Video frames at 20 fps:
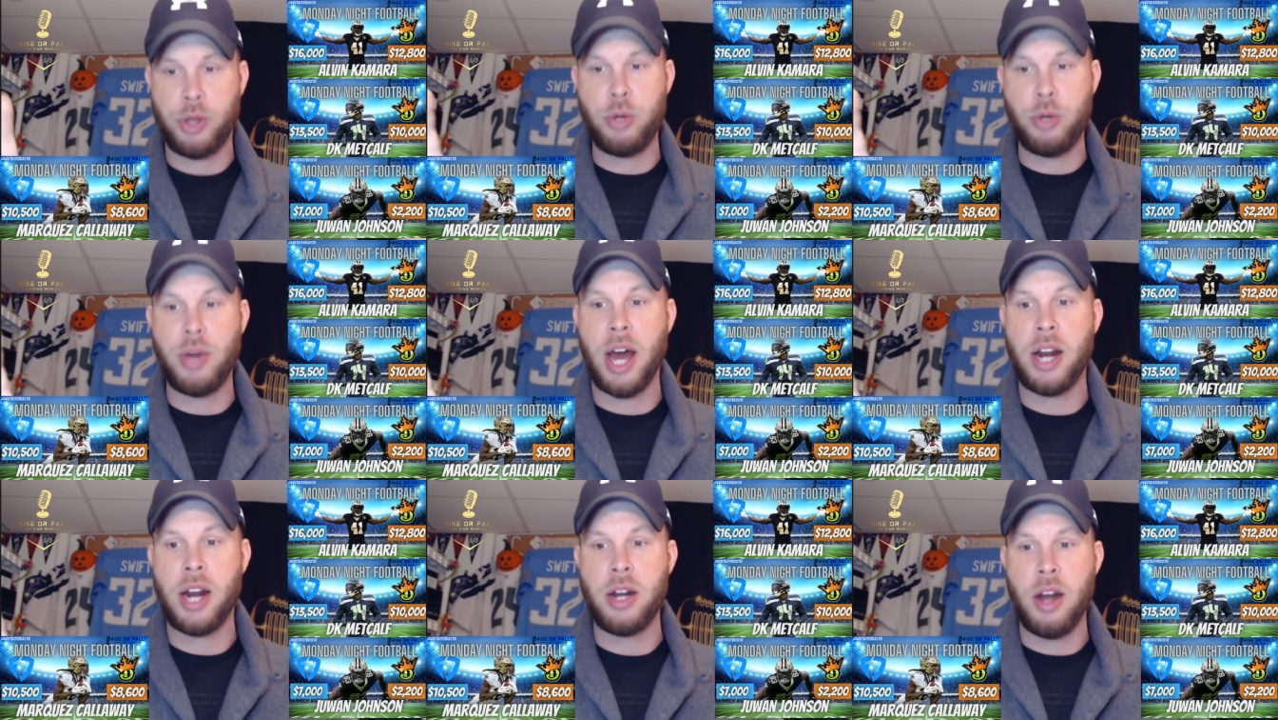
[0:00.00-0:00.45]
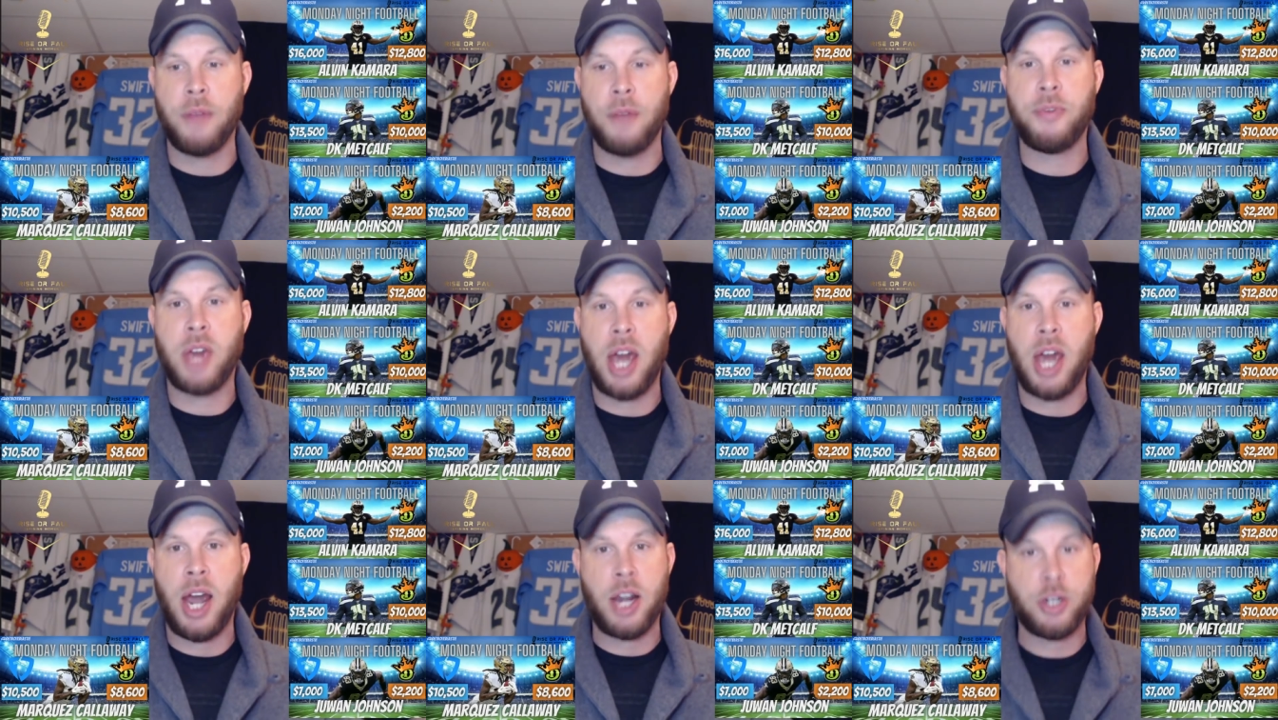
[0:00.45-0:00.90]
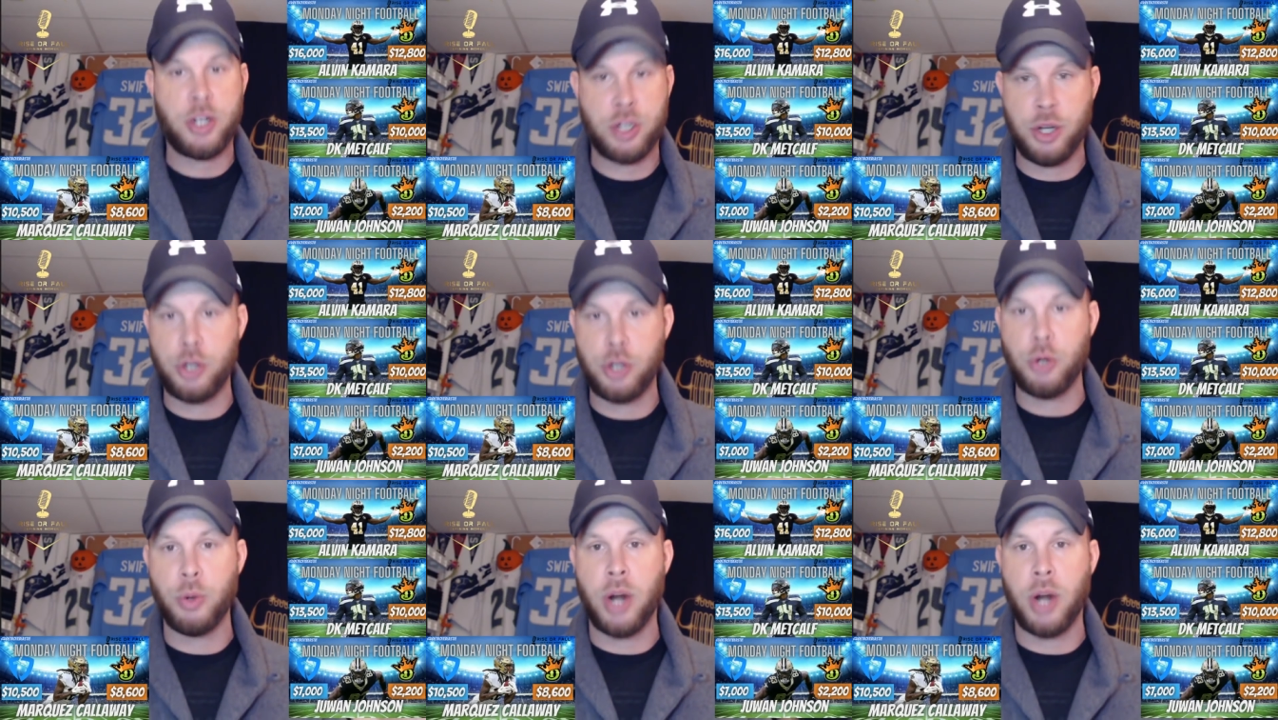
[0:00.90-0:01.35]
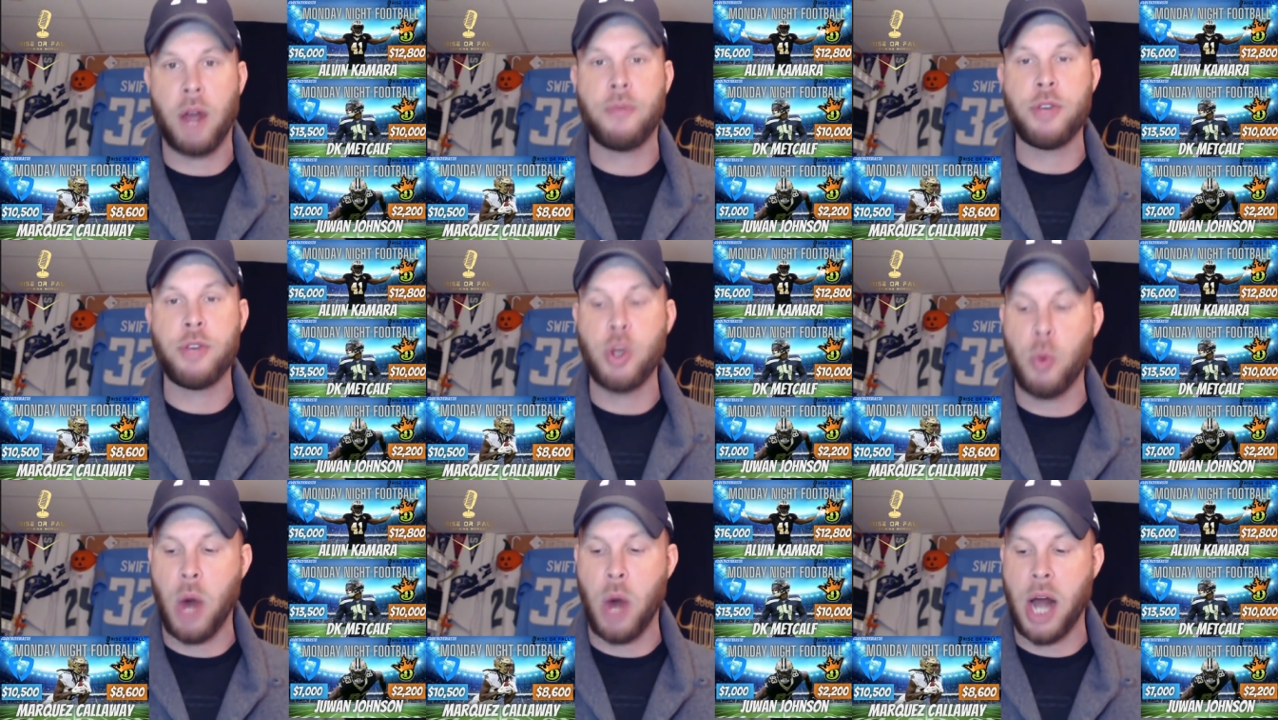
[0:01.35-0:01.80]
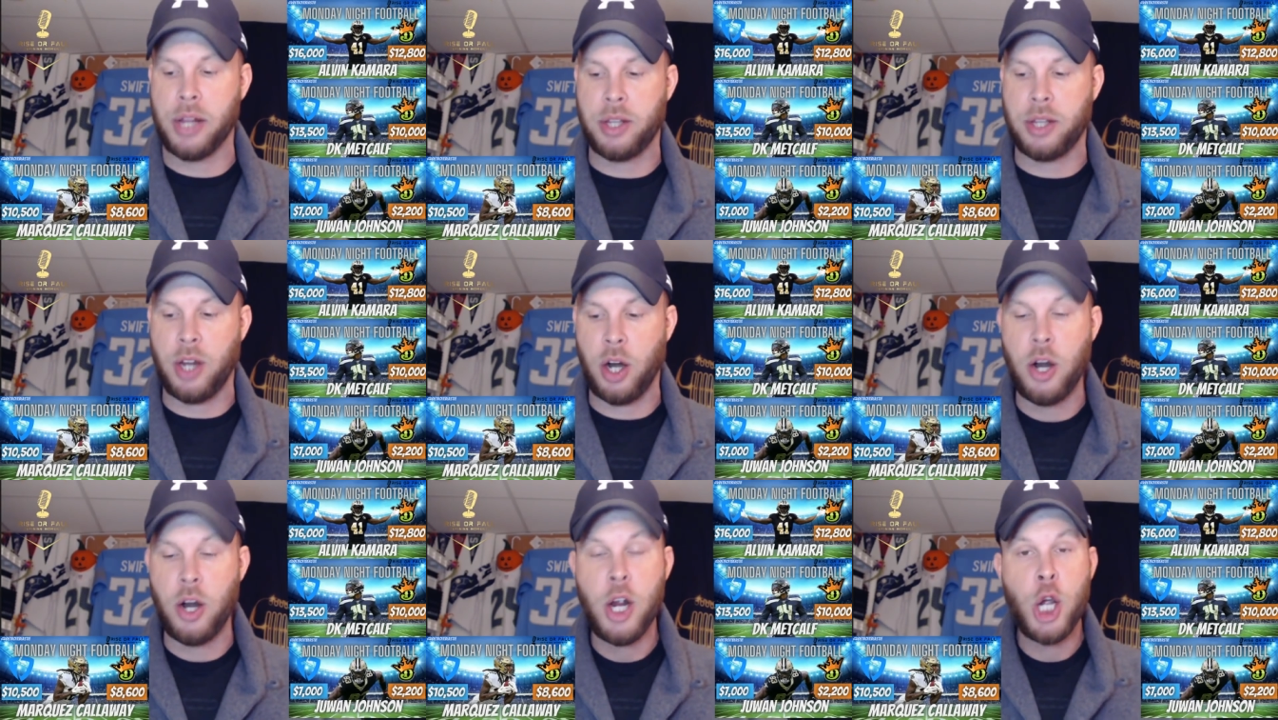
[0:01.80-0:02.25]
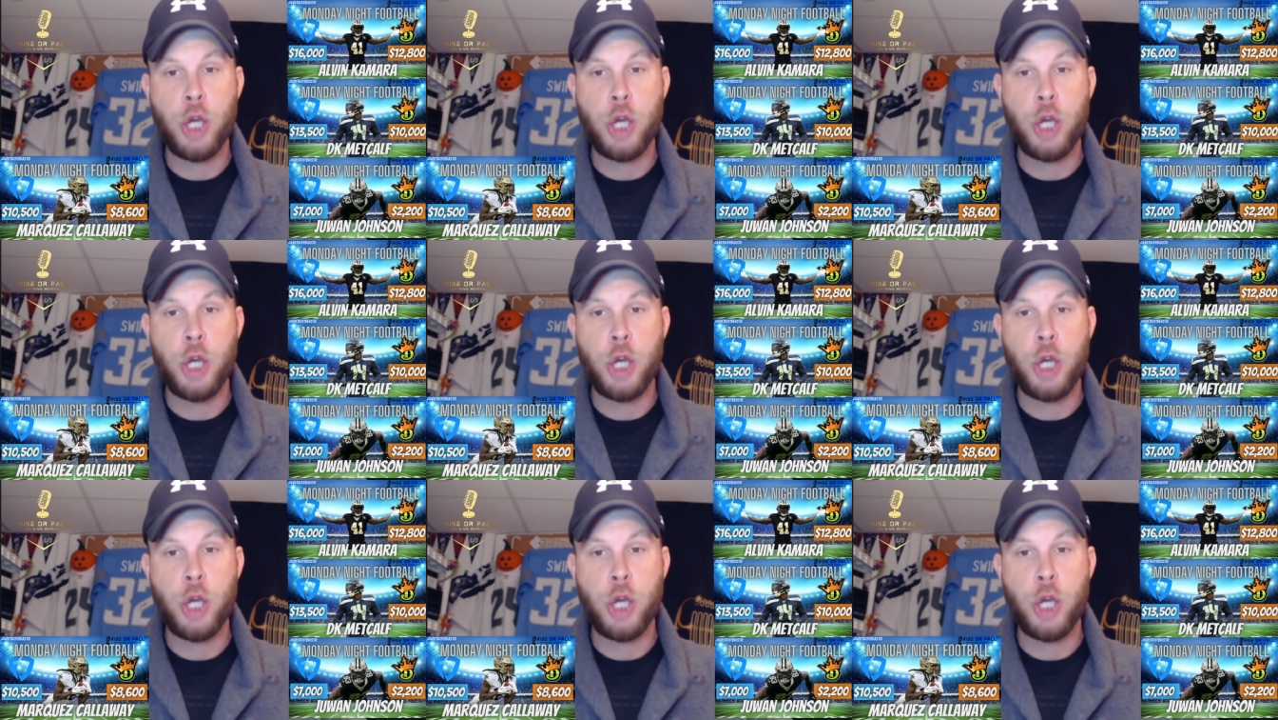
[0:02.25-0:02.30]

You got enough cash to do whatever you want there.